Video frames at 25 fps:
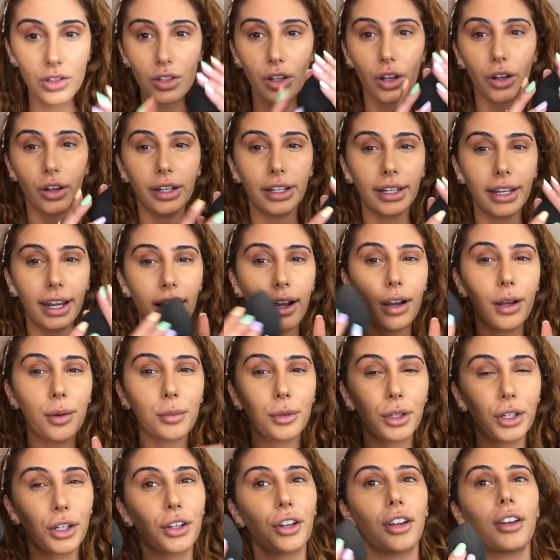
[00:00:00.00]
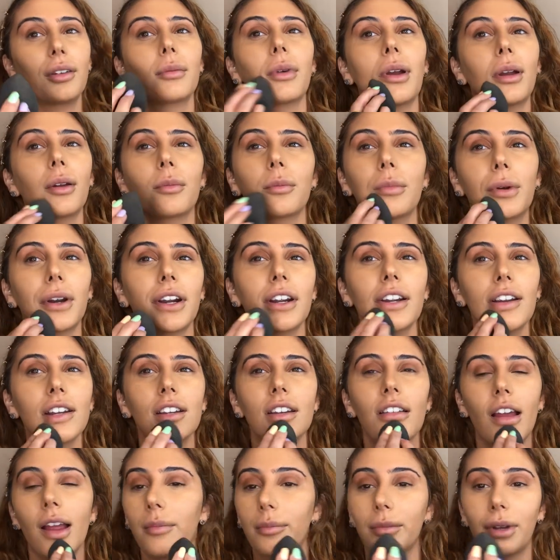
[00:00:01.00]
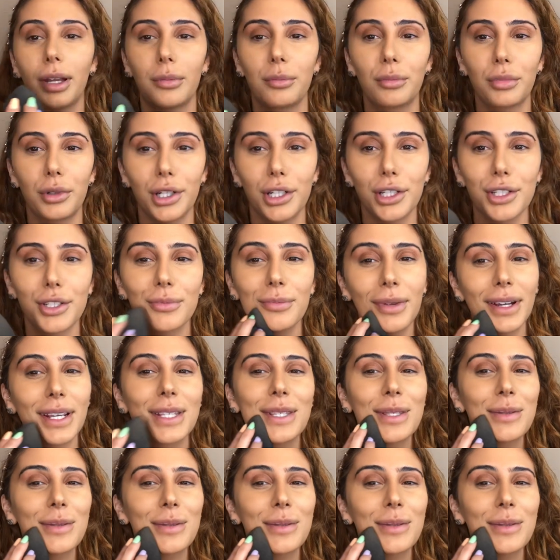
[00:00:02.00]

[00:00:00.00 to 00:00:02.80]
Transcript: So now I'm gonna get my brush and my brush, my